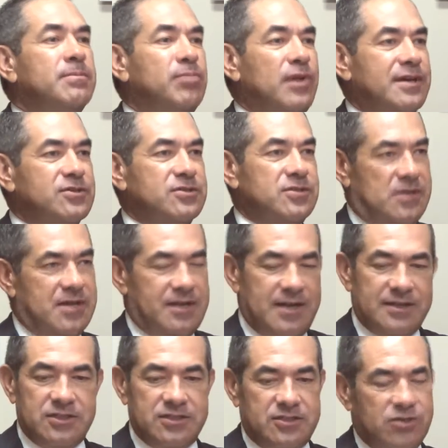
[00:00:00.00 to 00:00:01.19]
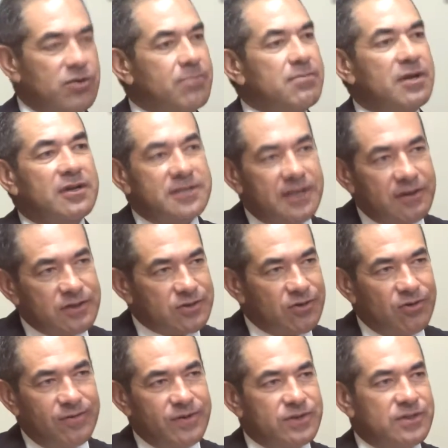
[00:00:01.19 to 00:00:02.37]
been blessed not just through your military
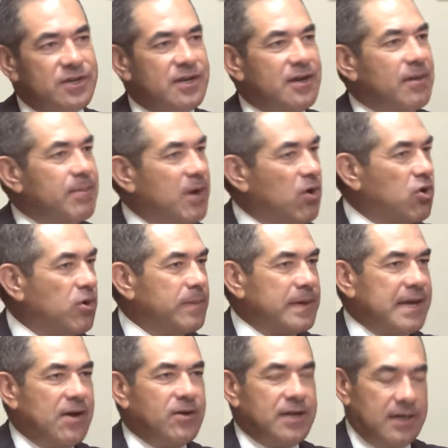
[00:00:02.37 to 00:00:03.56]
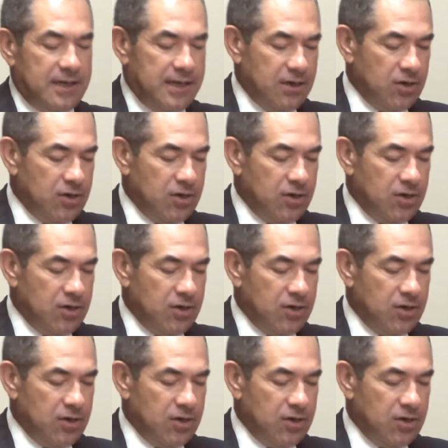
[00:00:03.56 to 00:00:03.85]
service, Maricopa County, and